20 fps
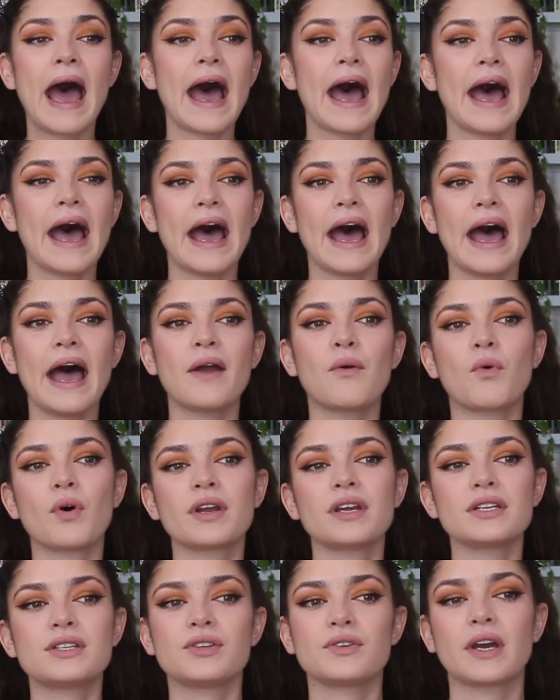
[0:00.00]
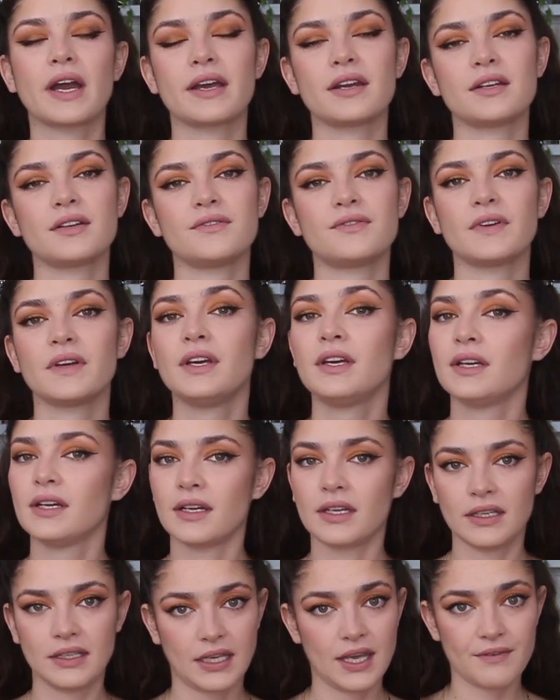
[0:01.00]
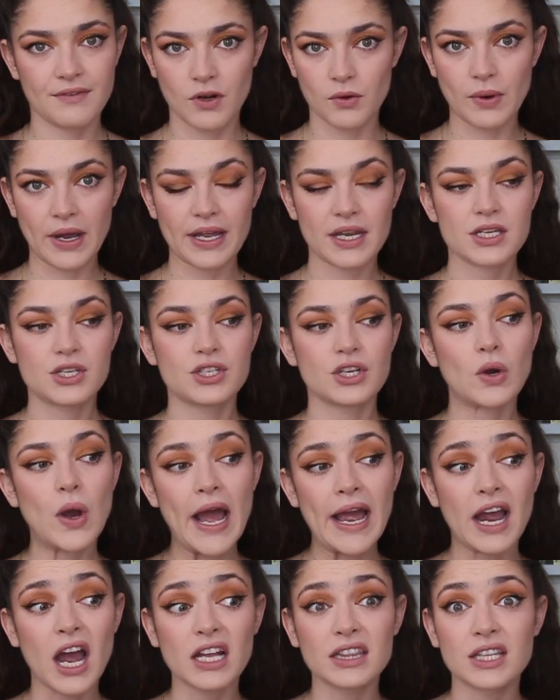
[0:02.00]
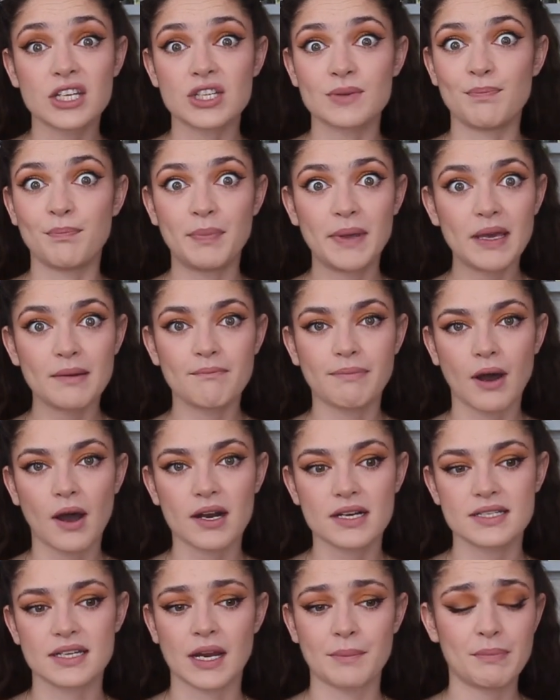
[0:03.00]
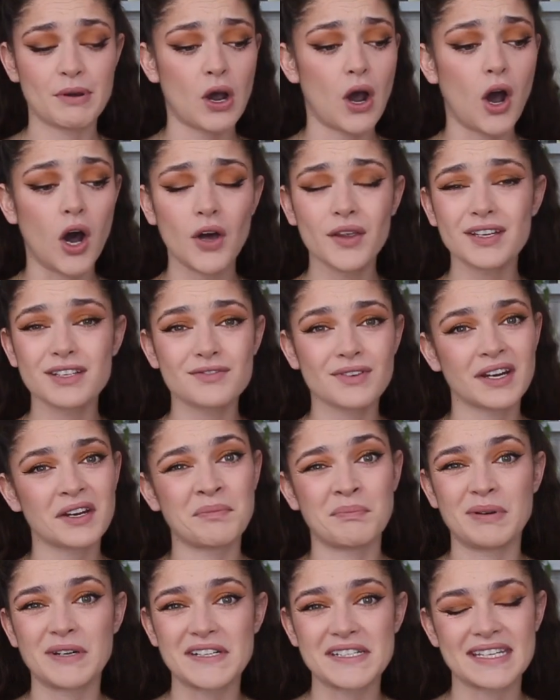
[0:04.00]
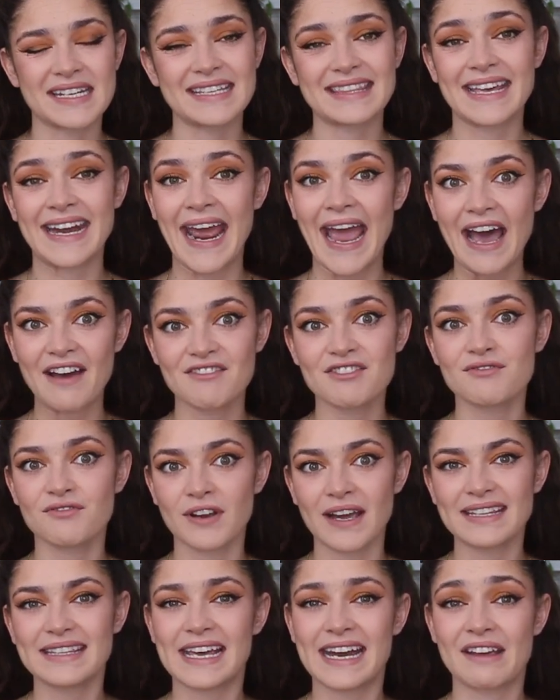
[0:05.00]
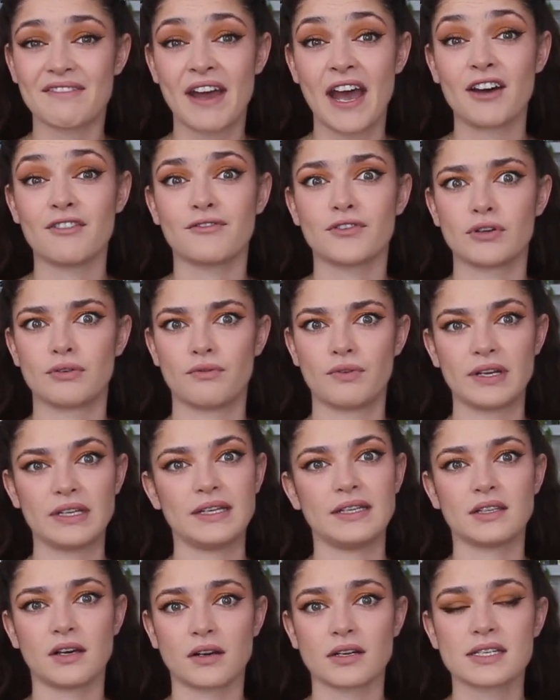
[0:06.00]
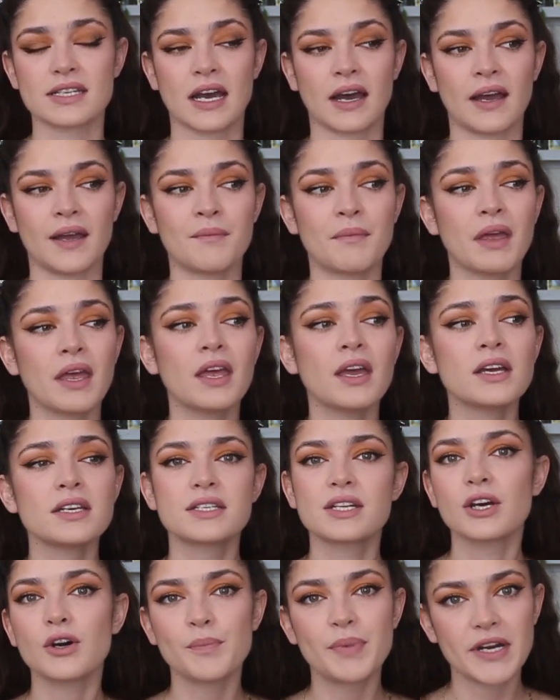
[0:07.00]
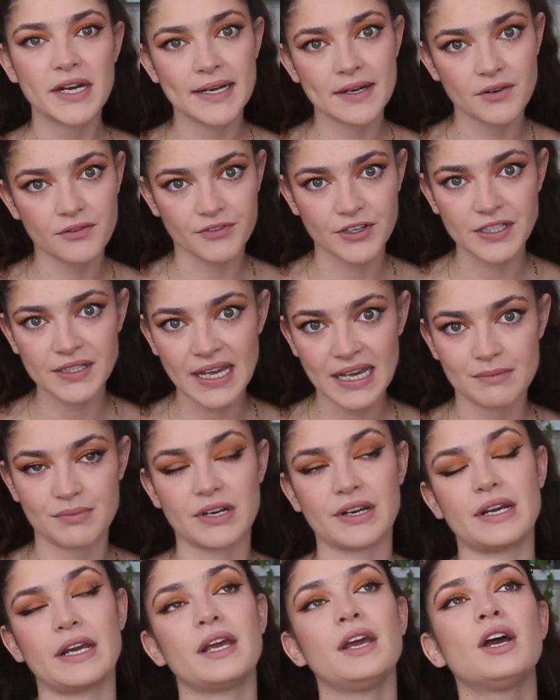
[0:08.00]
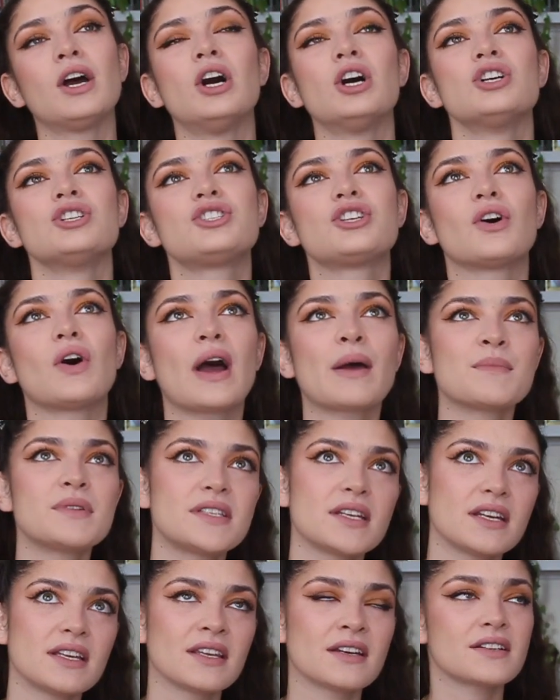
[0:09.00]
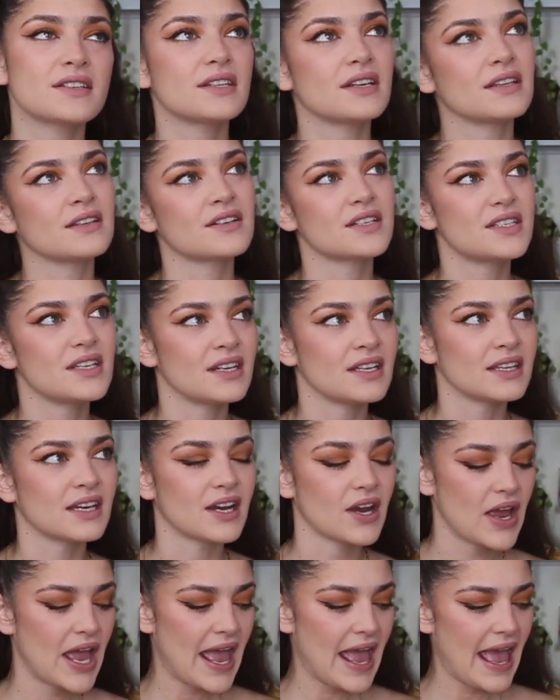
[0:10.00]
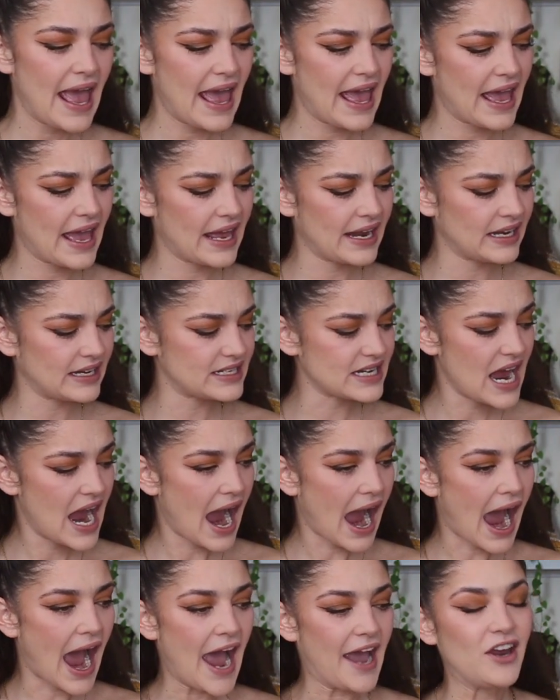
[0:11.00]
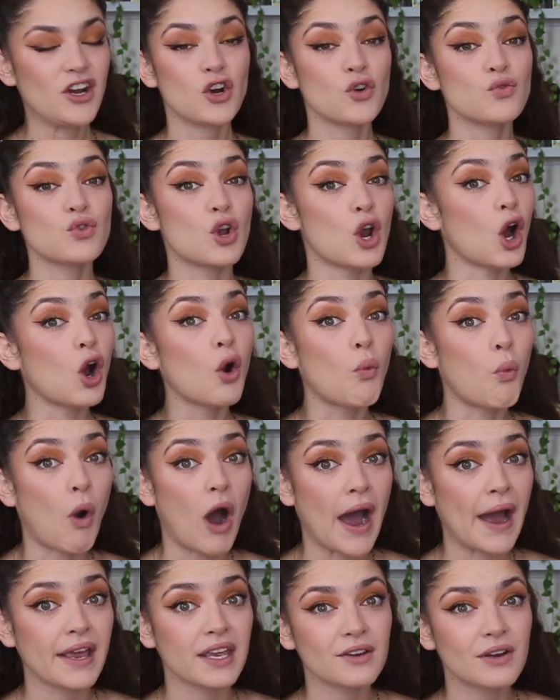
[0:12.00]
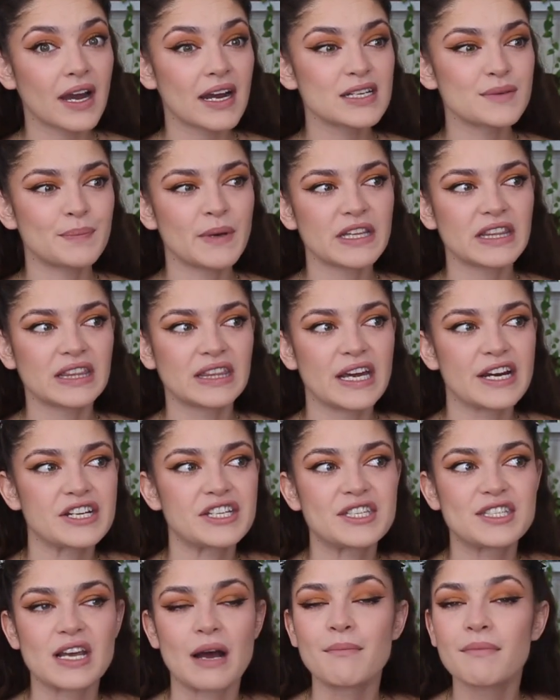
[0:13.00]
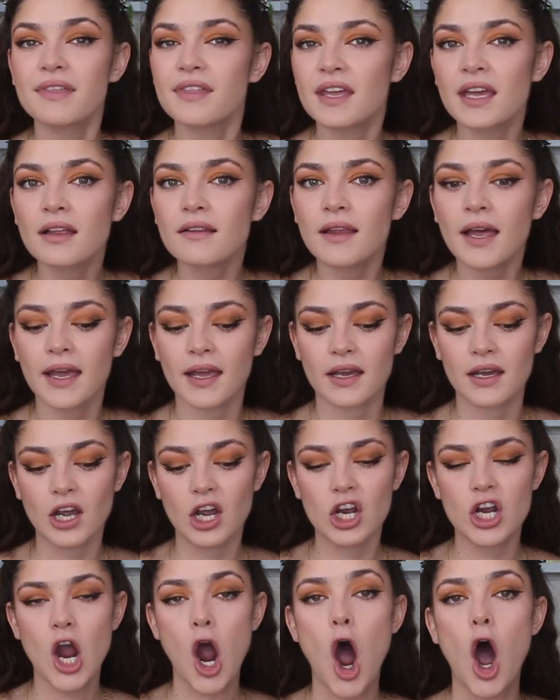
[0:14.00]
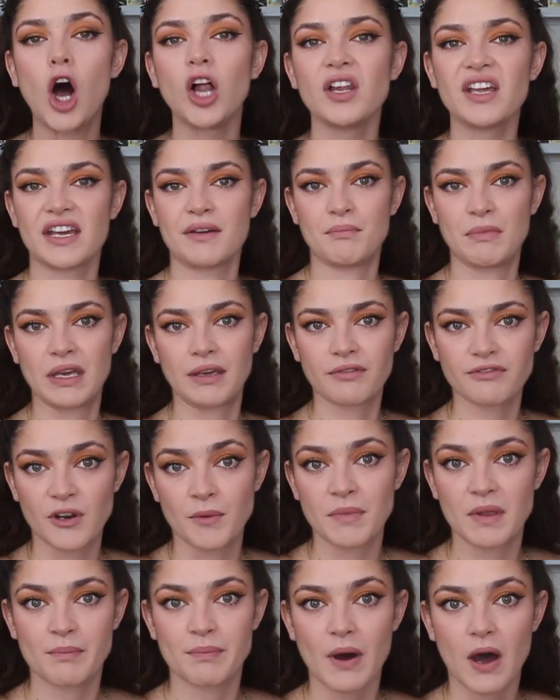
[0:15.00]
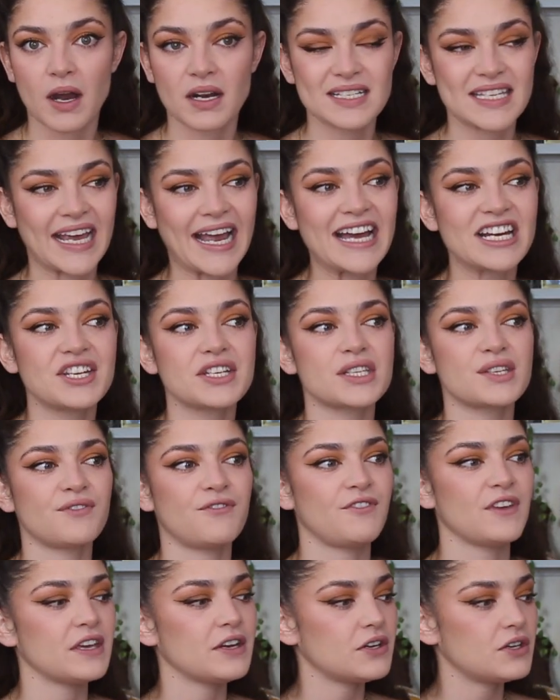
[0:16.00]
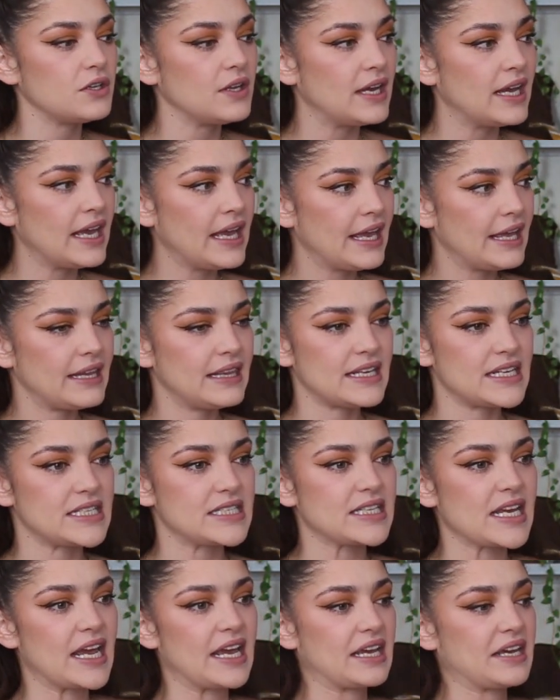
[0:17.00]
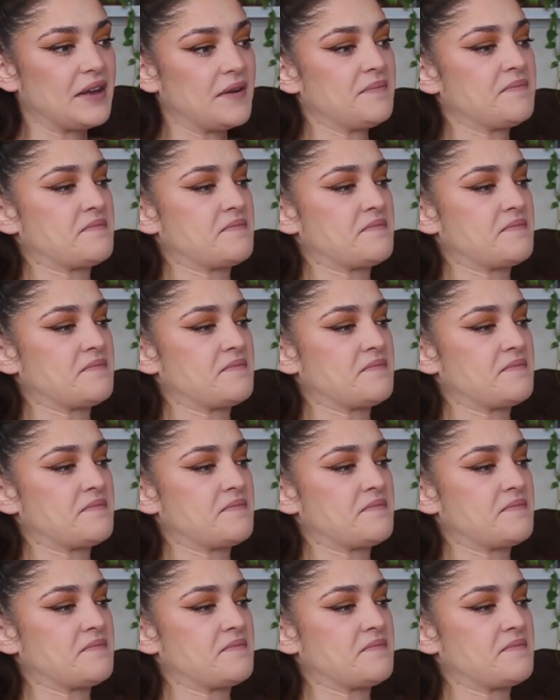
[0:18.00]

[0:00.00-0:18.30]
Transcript: I, I wanted to kind of give it away. So I got this big box and I put all these random books in it that I haven't read that I've had for a really long time to go put in a free library. So I'm sitting there, sitting there, sitting there, and I don't know why you guys, but there's something like calling me from the box. Like I just feel this like